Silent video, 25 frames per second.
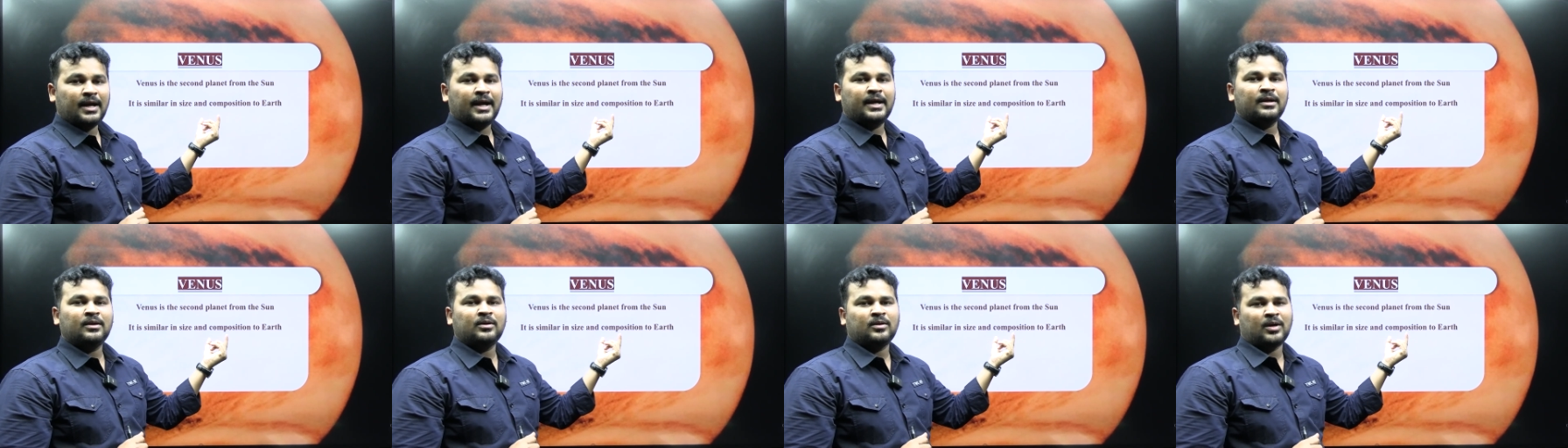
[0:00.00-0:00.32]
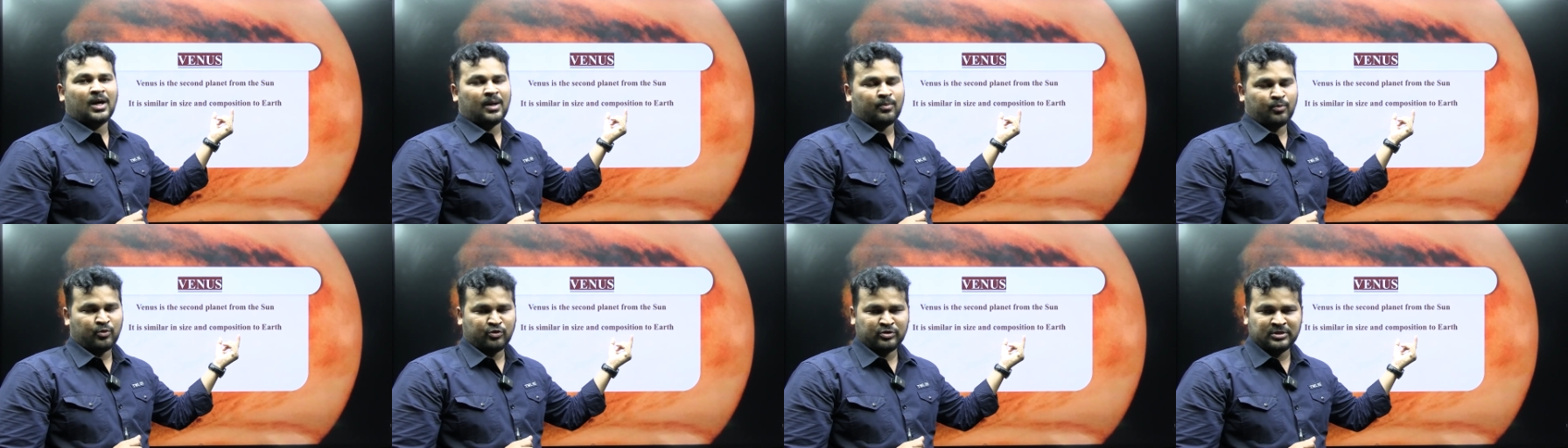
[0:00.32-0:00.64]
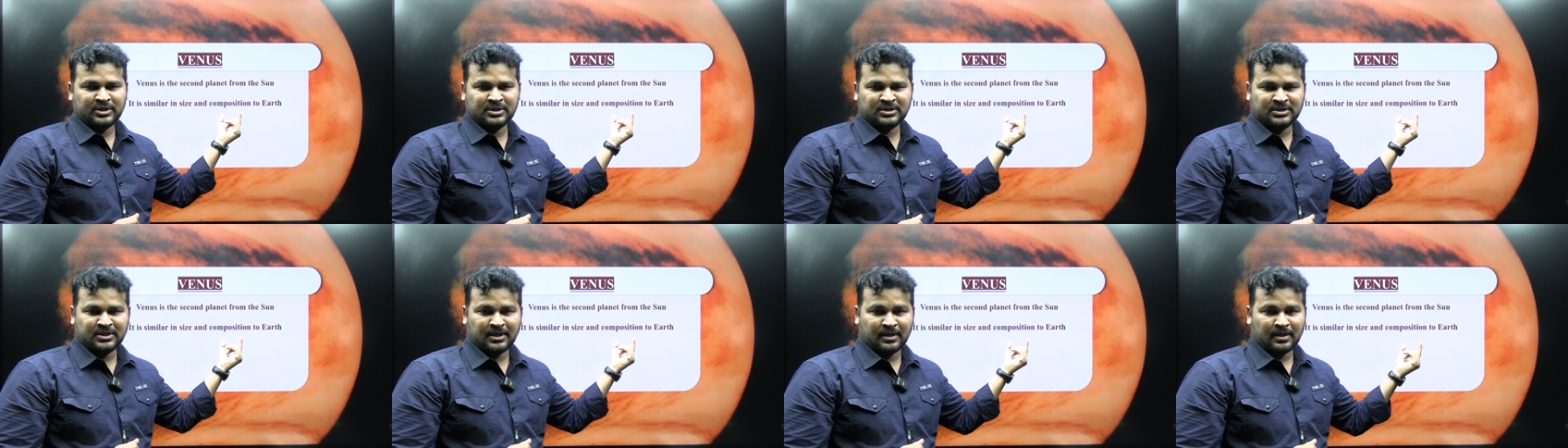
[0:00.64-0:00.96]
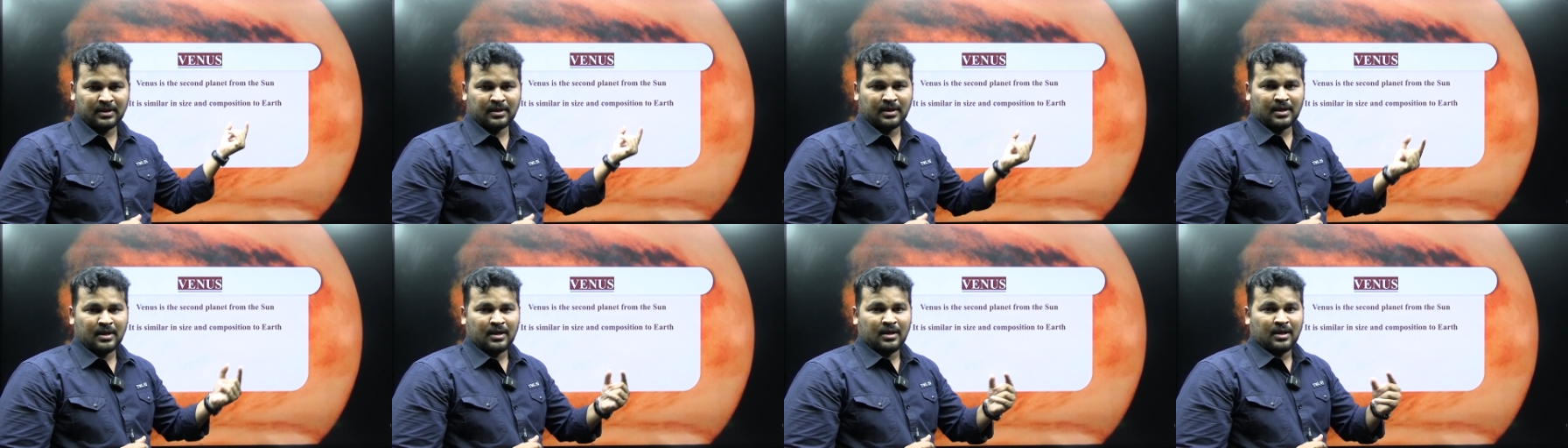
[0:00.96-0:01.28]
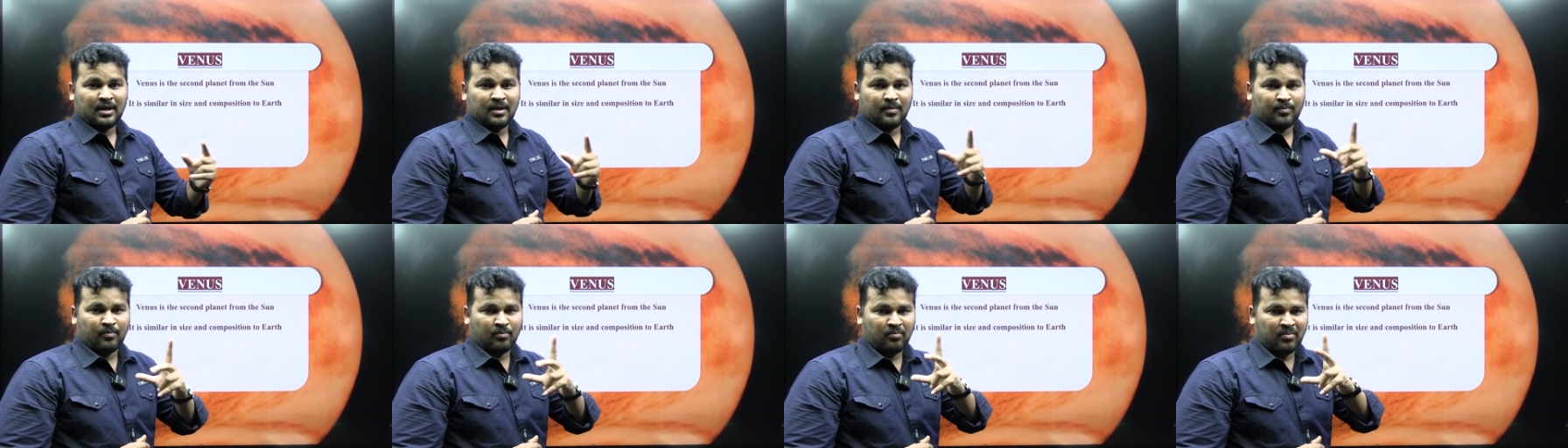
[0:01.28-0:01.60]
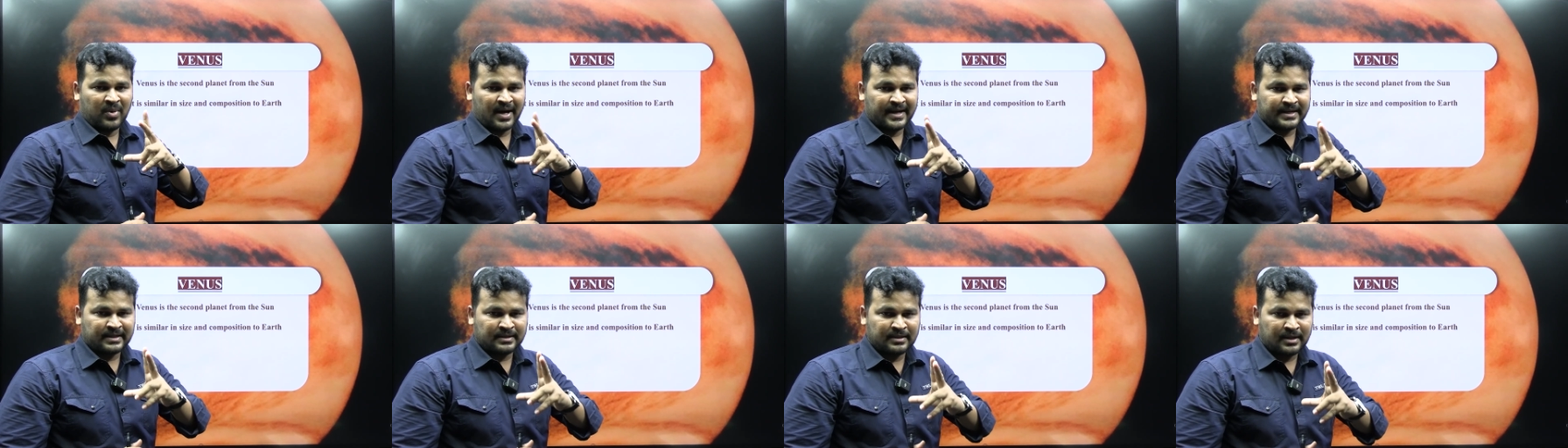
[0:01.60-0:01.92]
and composition,
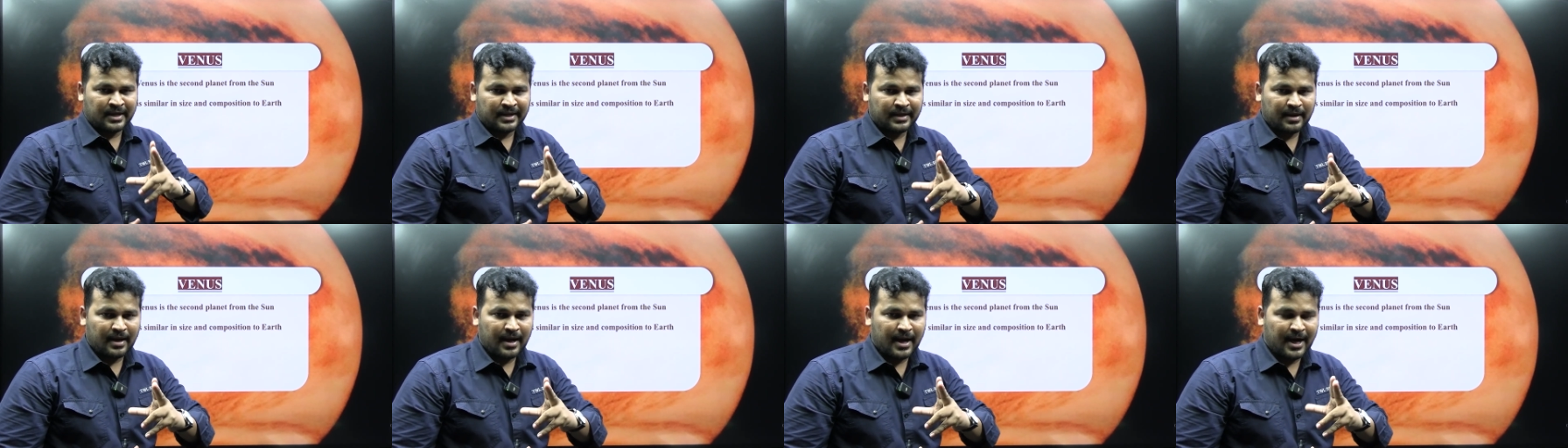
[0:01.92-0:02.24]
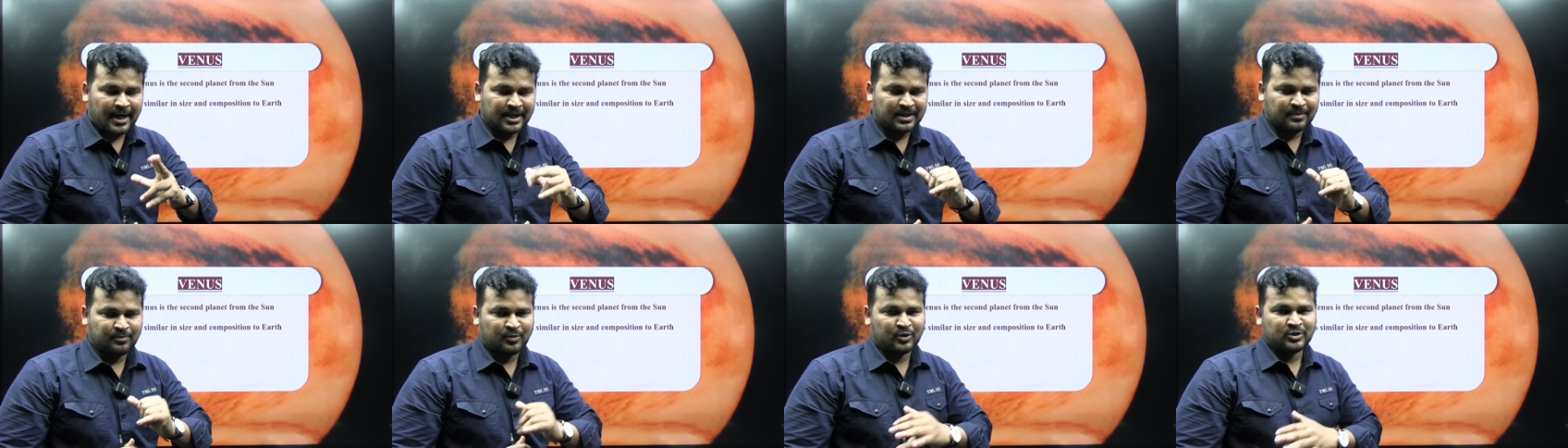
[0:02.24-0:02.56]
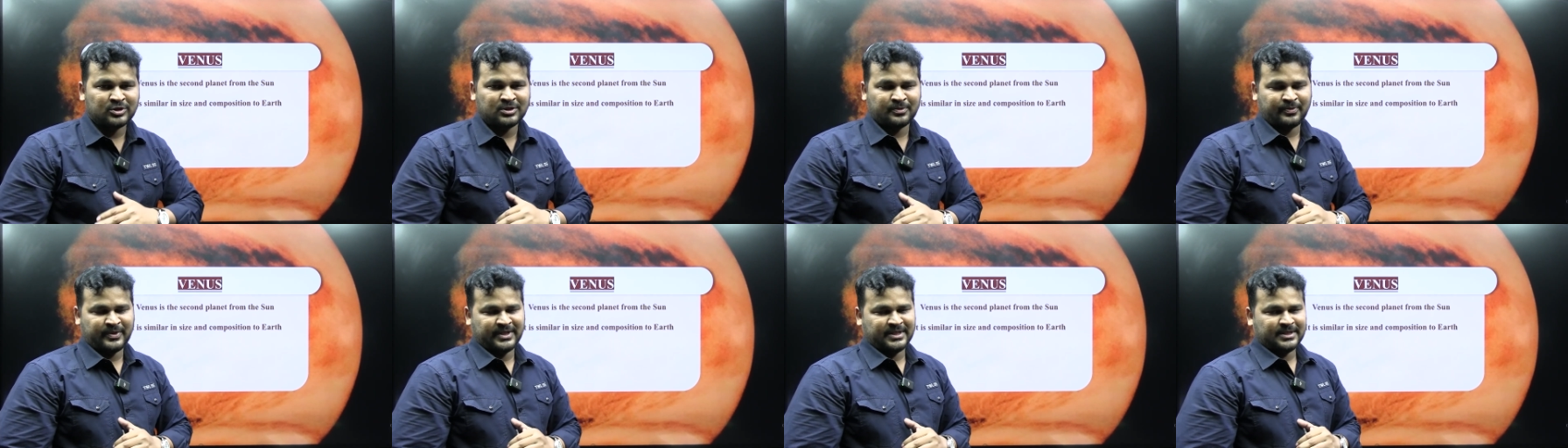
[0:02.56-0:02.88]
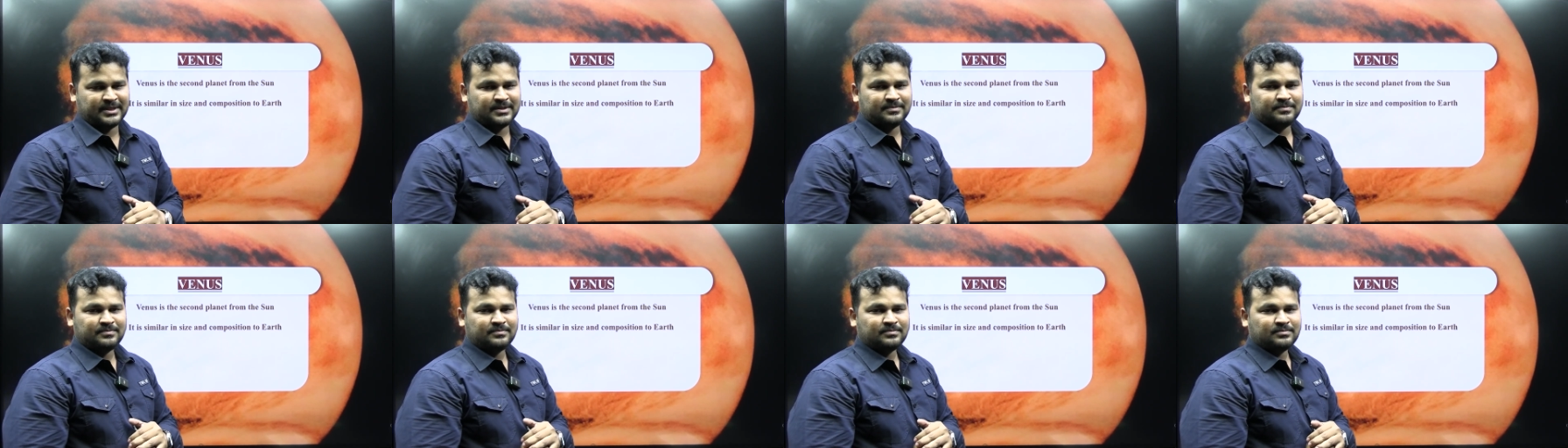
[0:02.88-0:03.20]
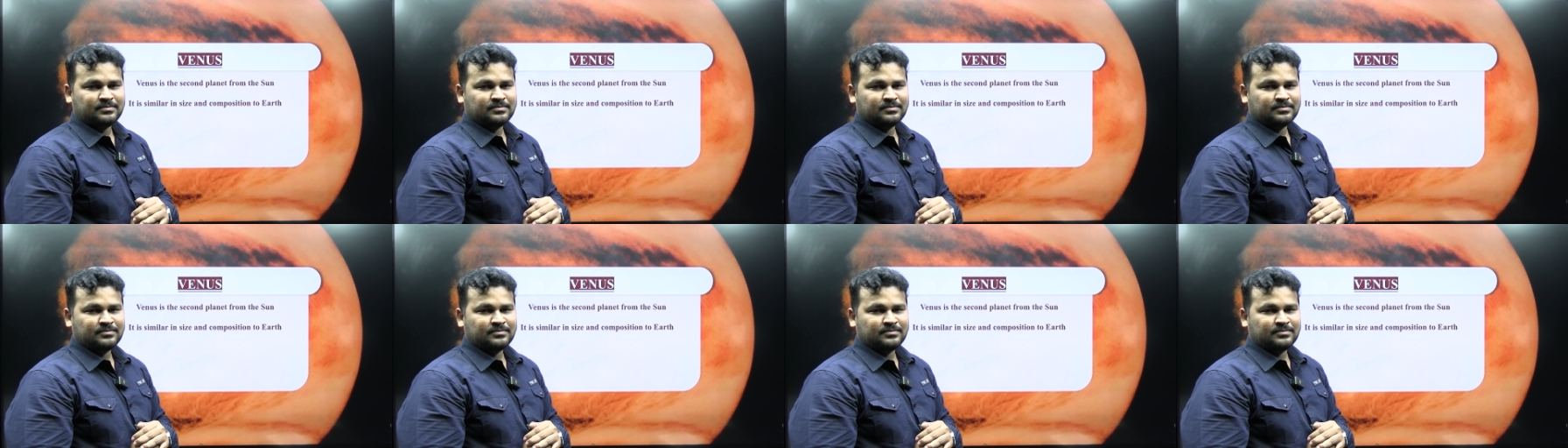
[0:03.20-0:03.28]
but not atmosphere.